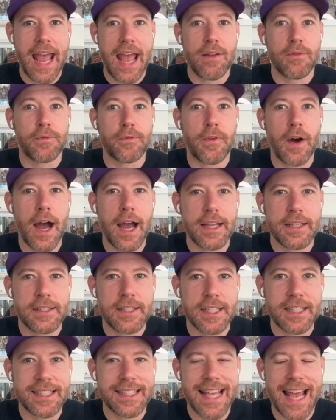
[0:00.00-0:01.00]
and find
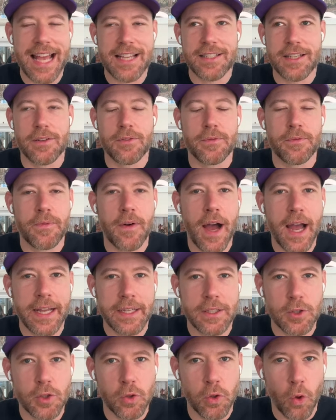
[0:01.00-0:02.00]
success and
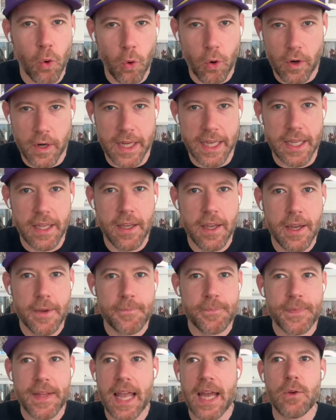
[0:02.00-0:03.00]
find glory
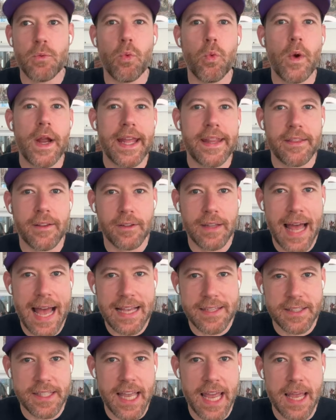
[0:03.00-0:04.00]
and win the
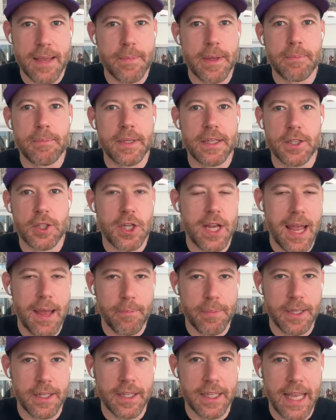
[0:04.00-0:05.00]
last game and be a
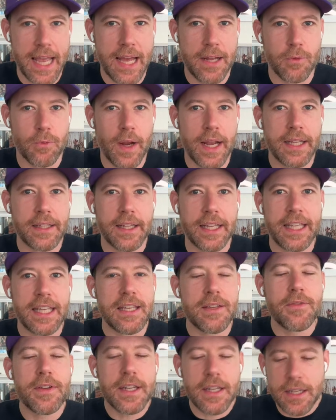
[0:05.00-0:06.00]
champion again, right? Like
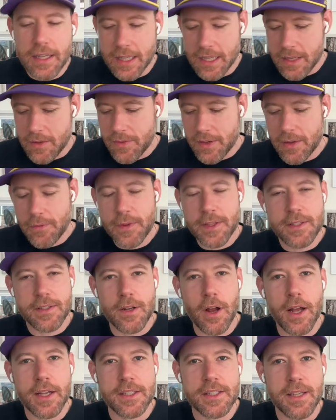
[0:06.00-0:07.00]
even if it's
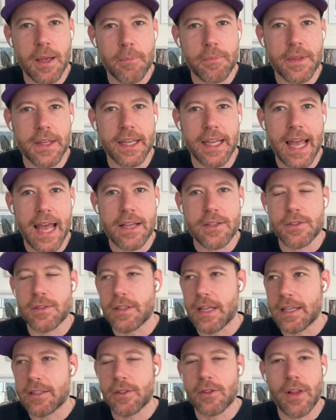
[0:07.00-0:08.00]
not something as
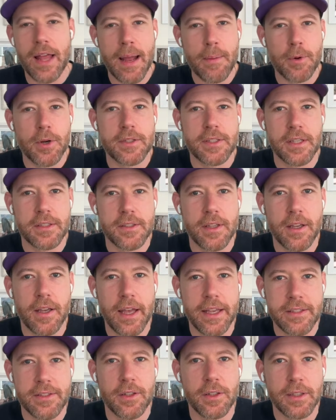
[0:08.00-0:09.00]
glamorous as
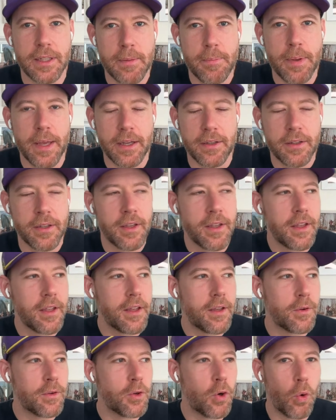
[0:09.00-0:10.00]
an Olympic
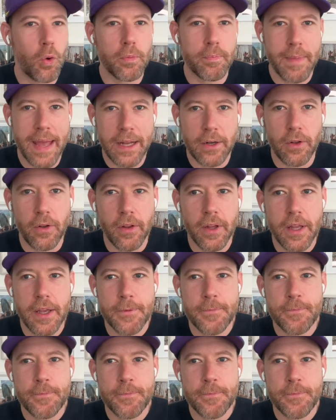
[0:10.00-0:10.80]
gold medal,